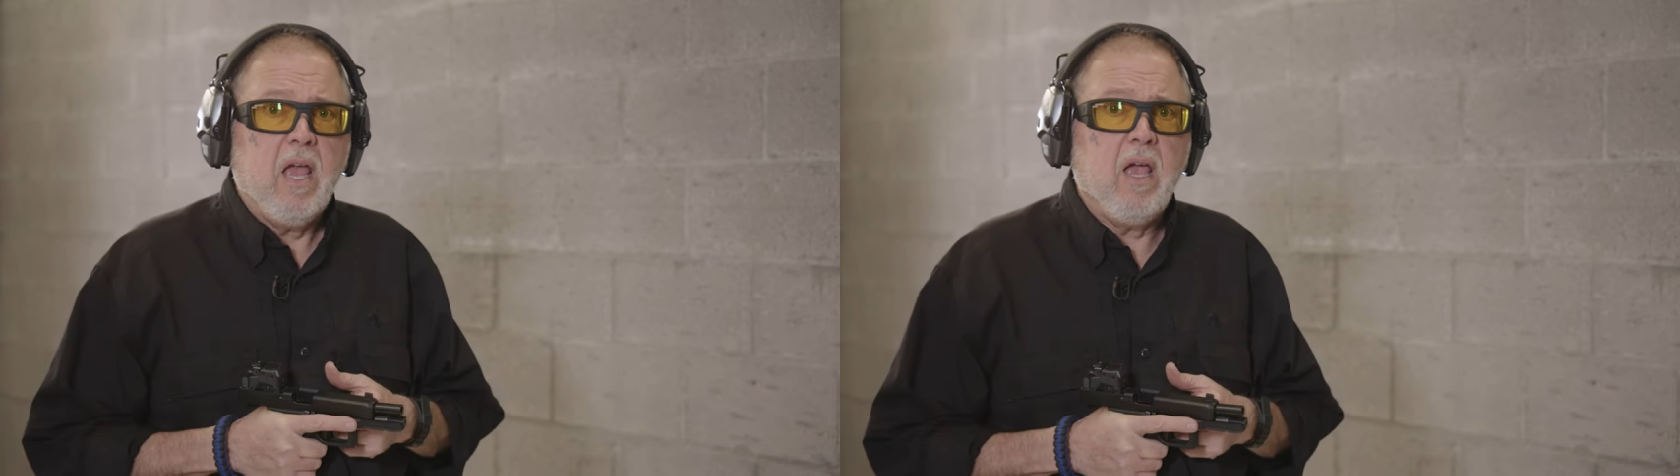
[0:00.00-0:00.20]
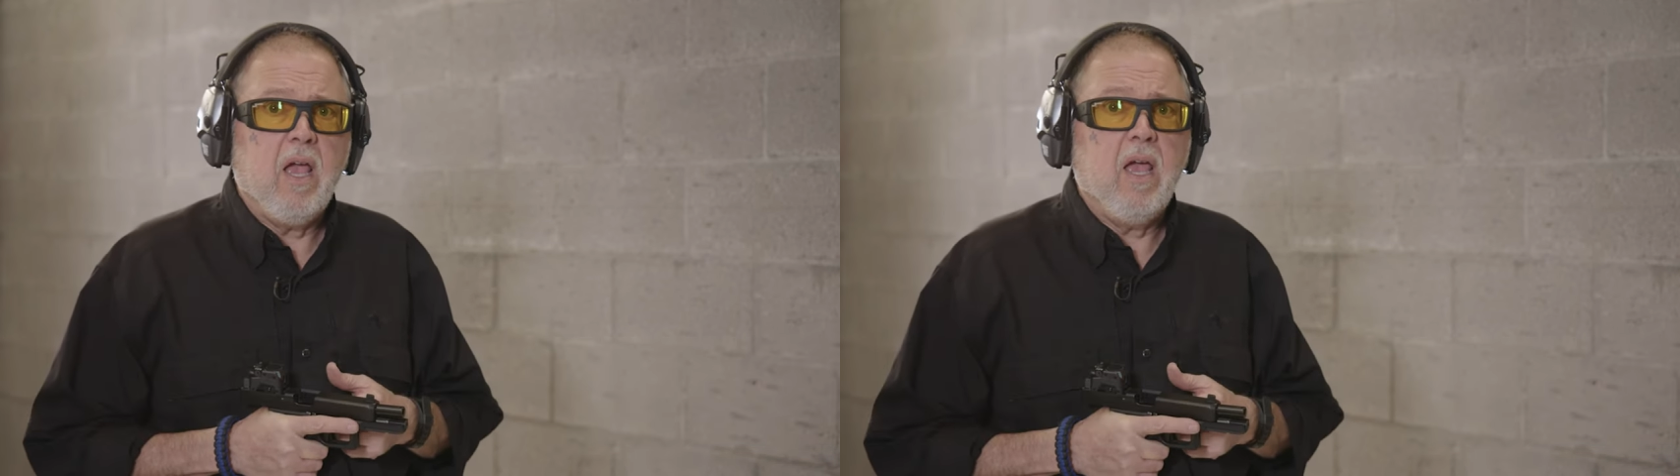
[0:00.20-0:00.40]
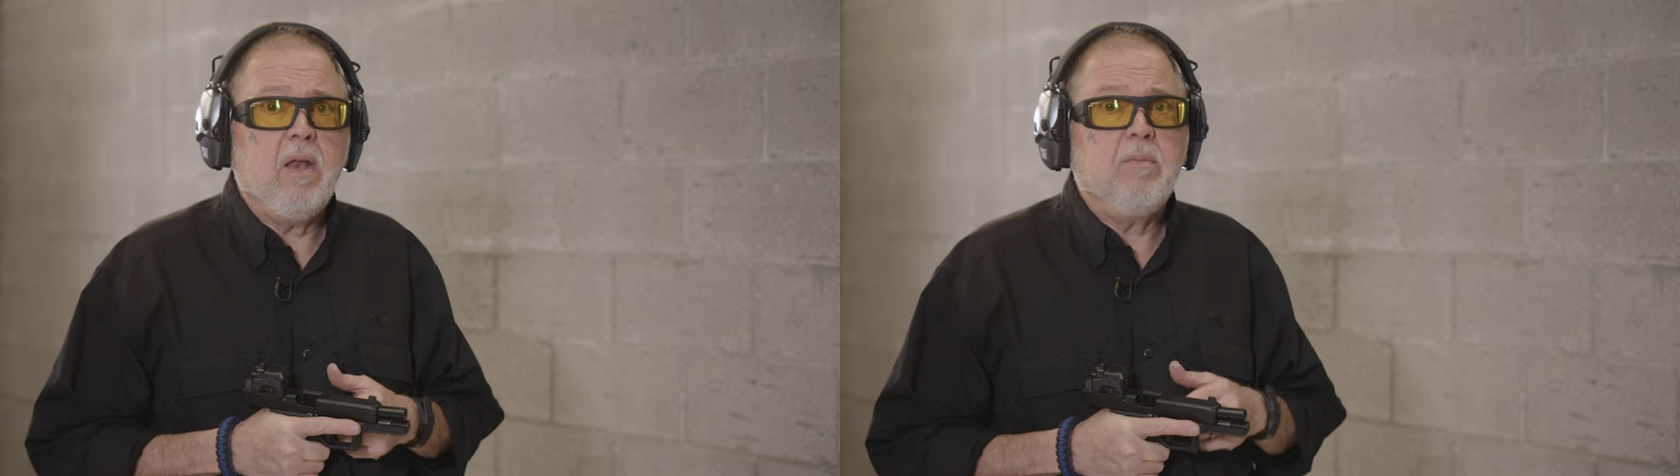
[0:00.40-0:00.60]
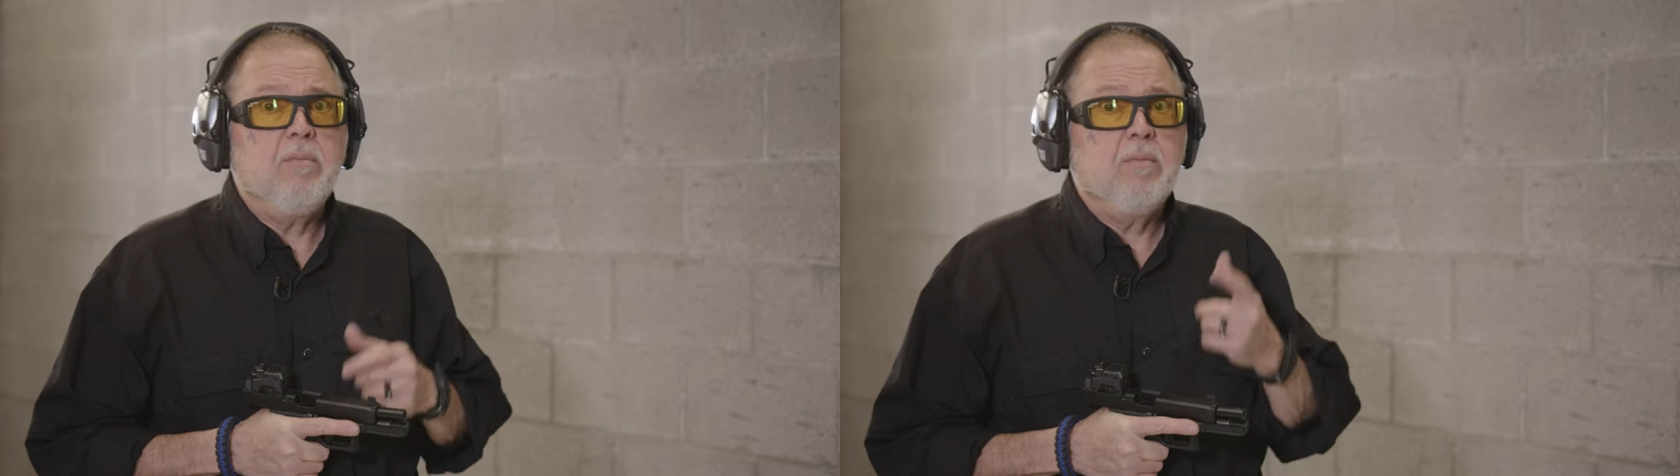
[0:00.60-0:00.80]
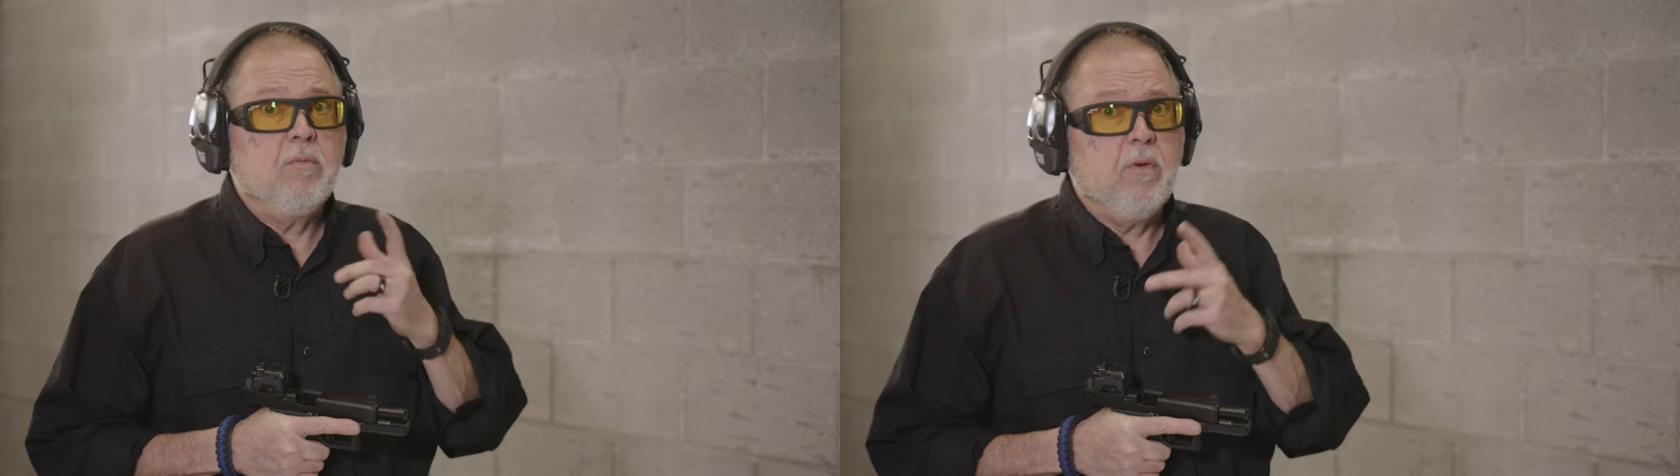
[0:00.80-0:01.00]
and
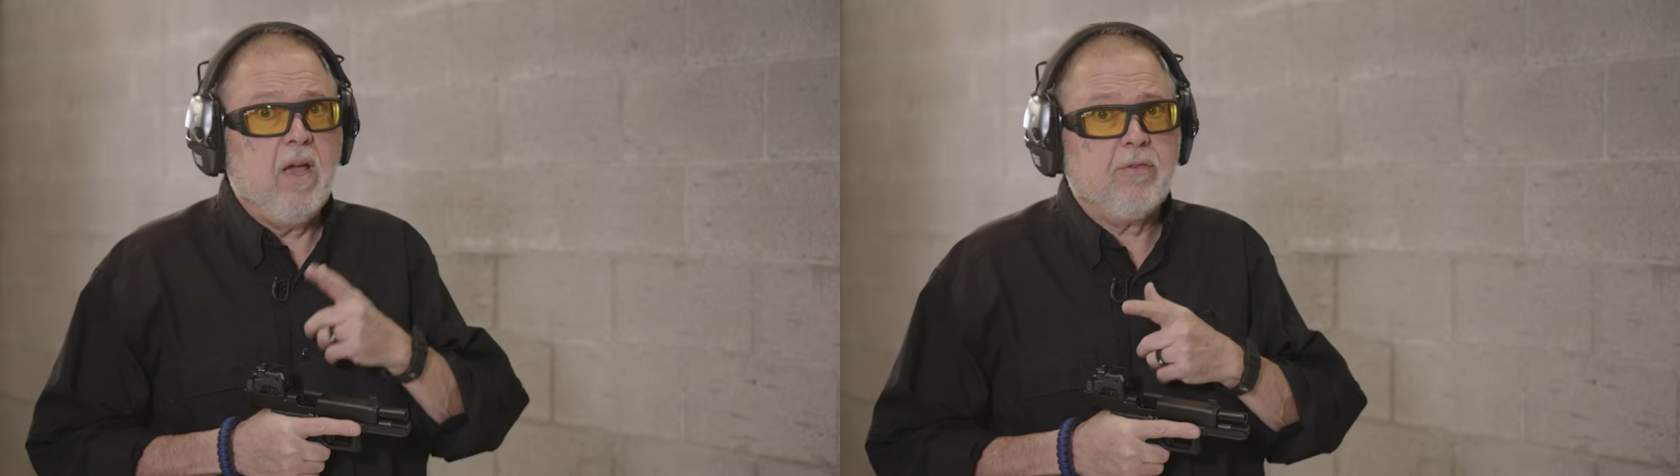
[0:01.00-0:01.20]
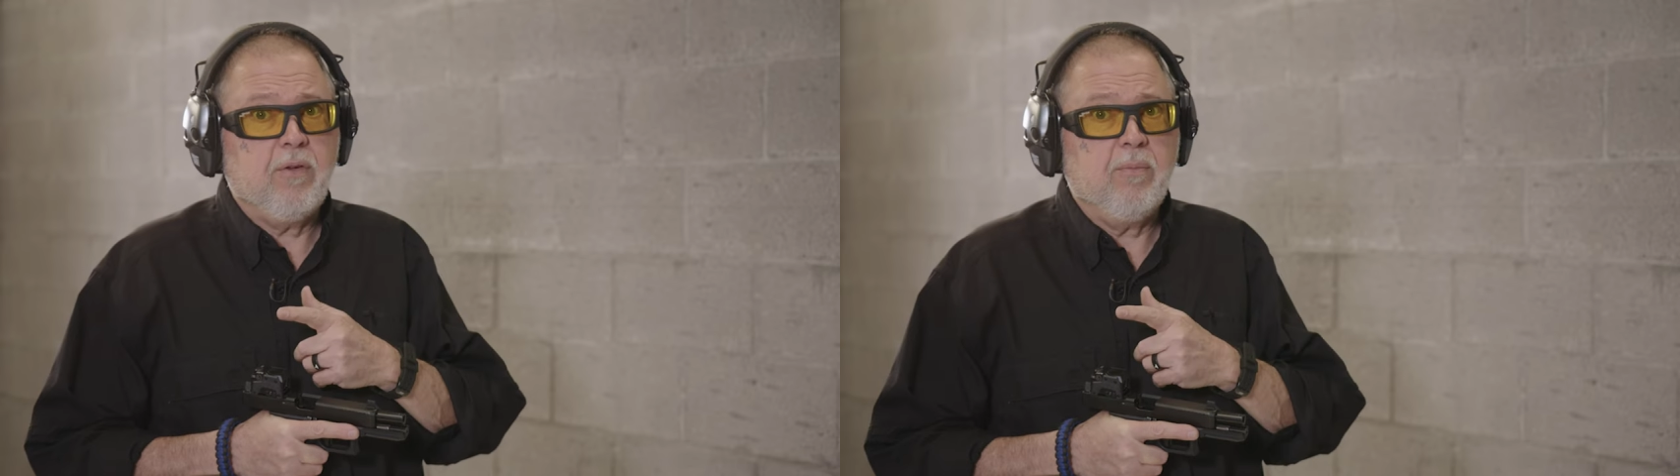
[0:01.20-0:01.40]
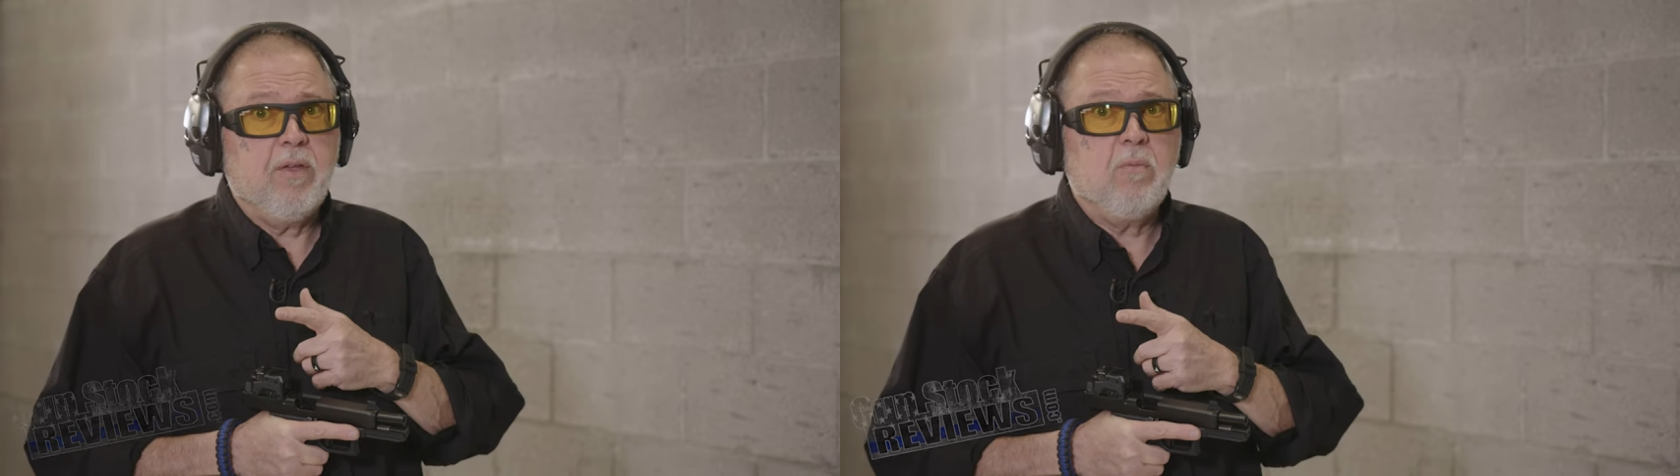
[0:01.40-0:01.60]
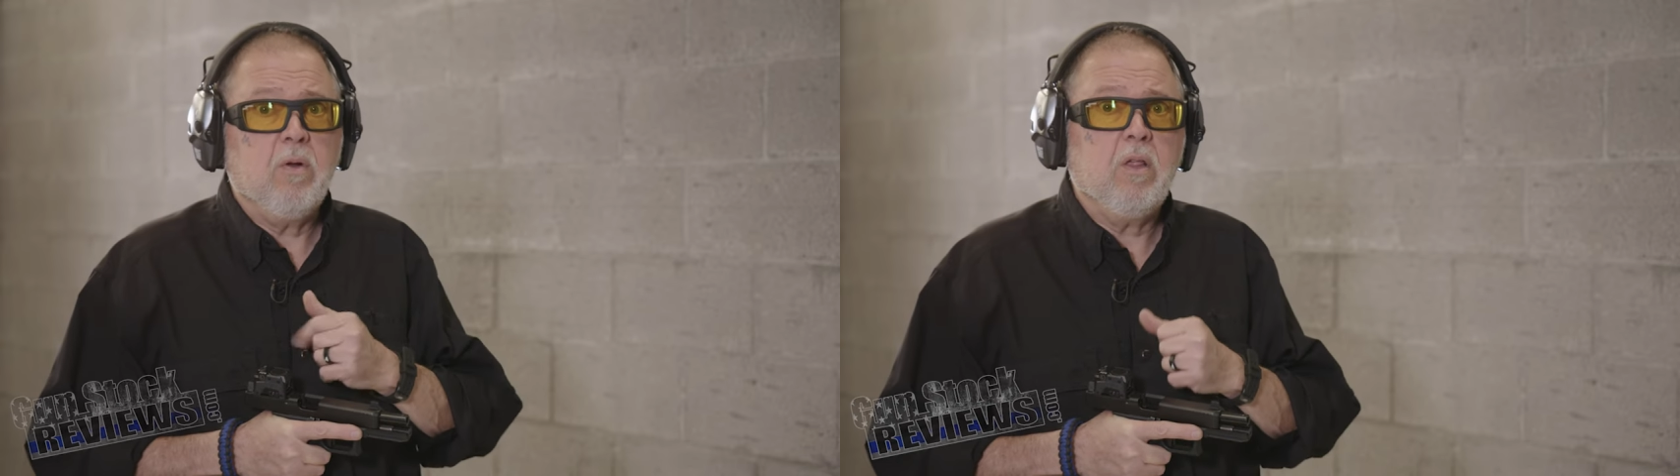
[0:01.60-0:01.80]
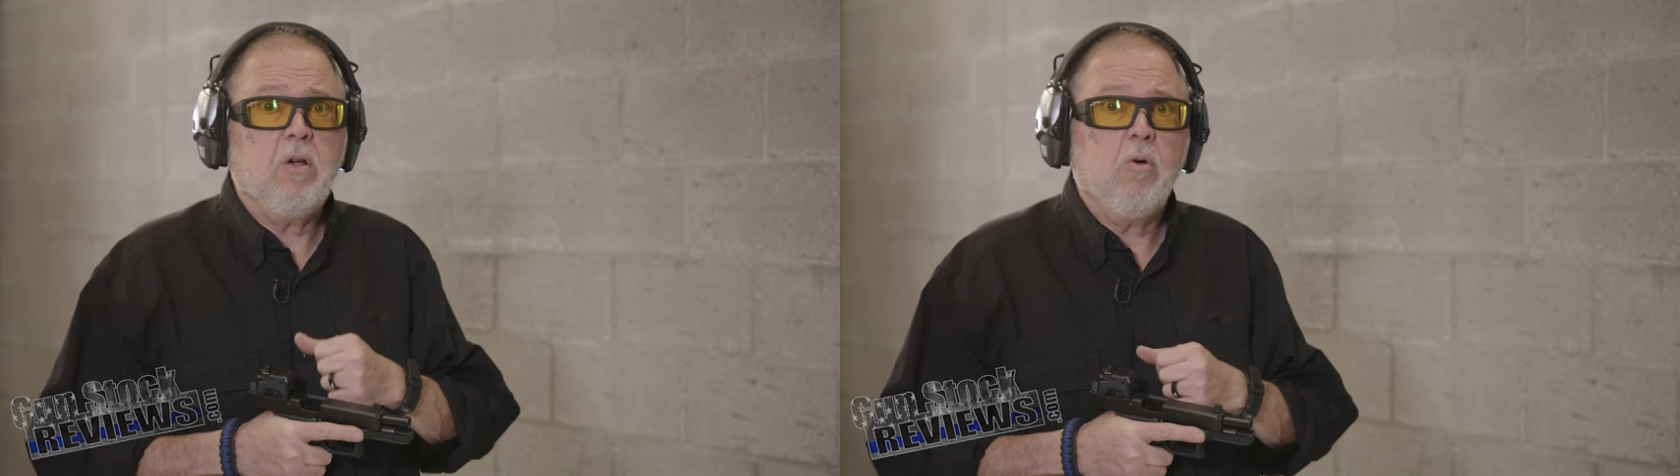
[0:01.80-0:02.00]
we have something really